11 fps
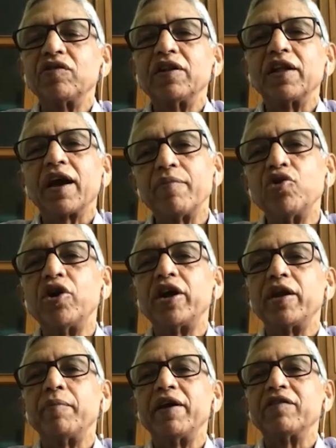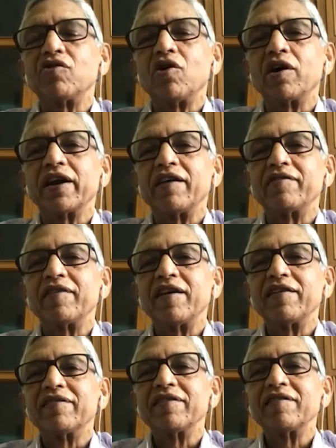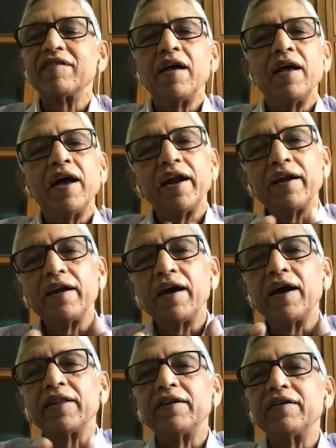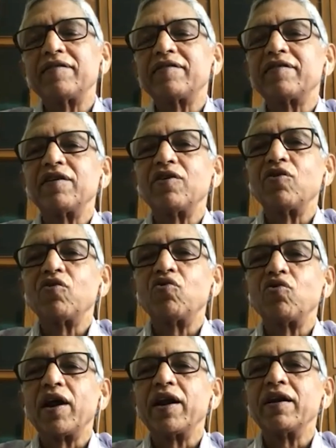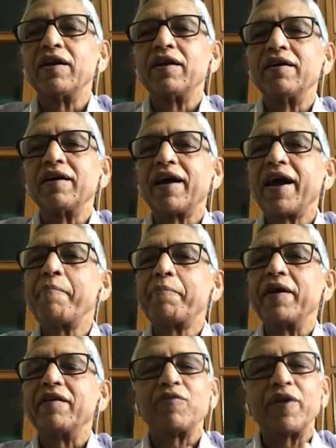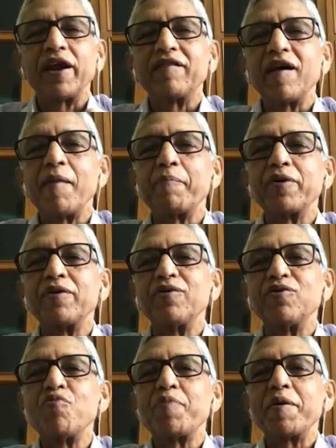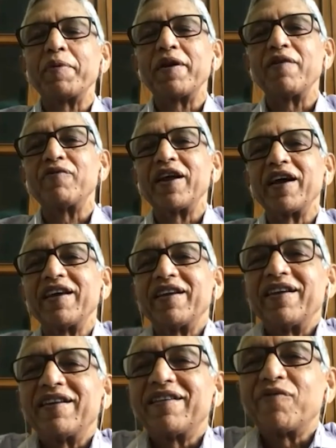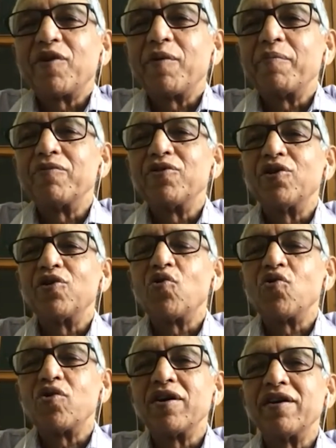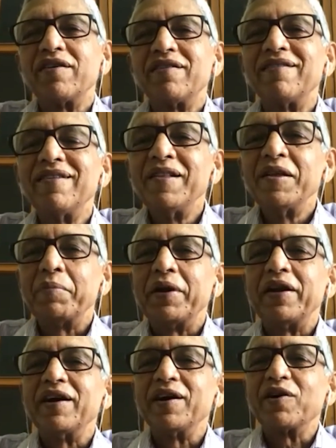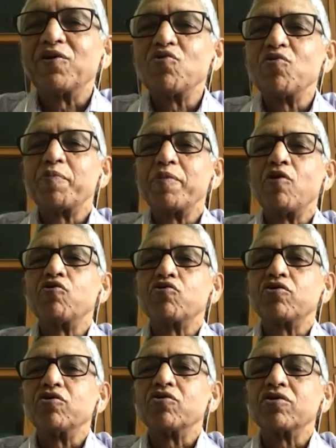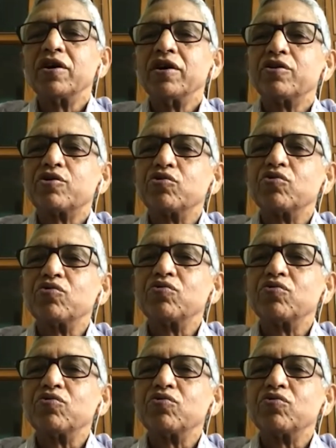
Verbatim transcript: the community-based organizations, mm-hmm. and others uh, who run uh, campaigns. For example, you people have taken it from your own uh, media group, Outlook, to